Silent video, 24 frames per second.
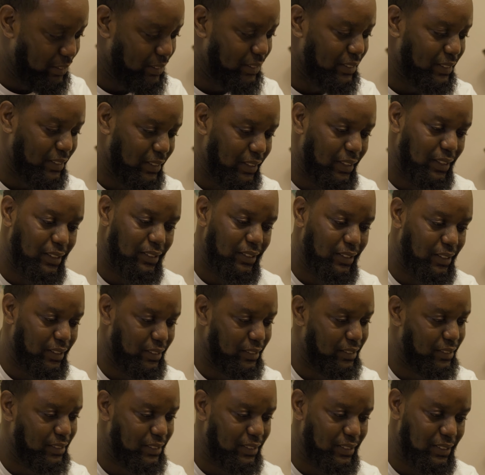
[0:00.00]
look now, like
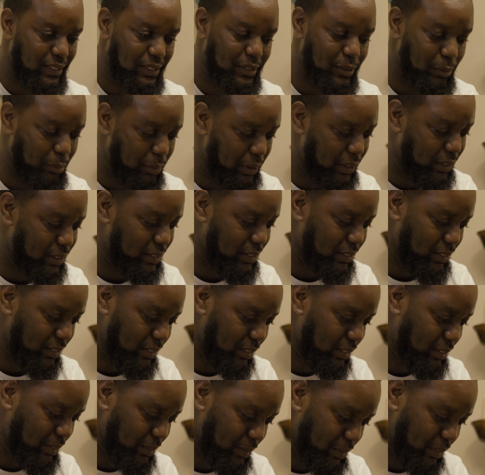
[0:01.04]
this a blessing. This a